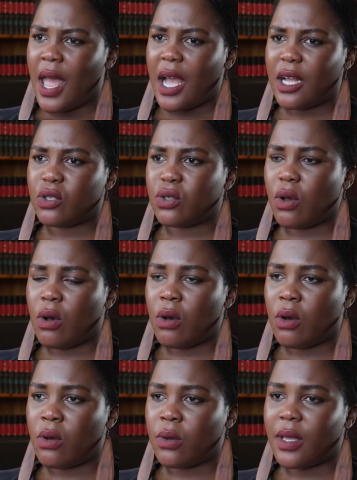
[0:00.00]
And
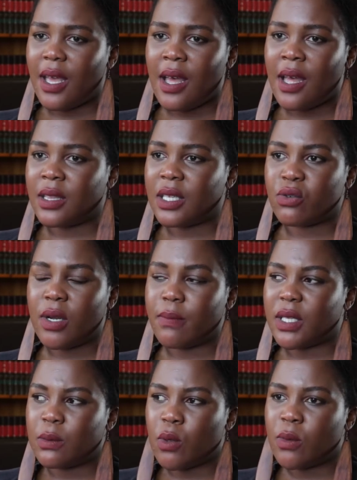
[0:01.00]
so, yeah,
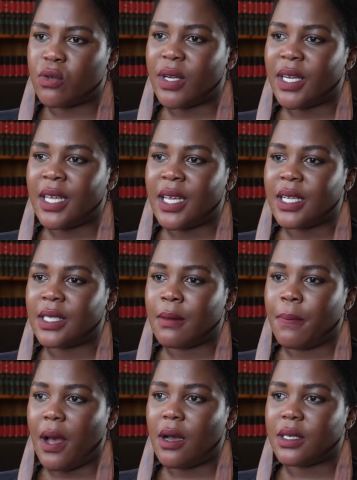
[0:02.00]
this moment really is
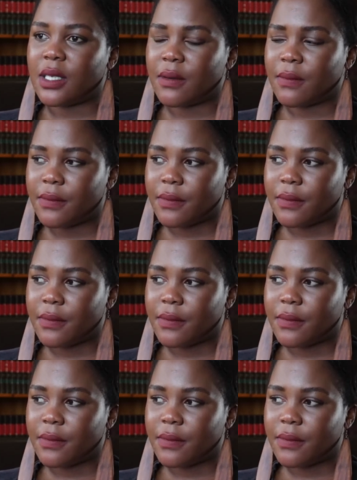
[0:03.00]
about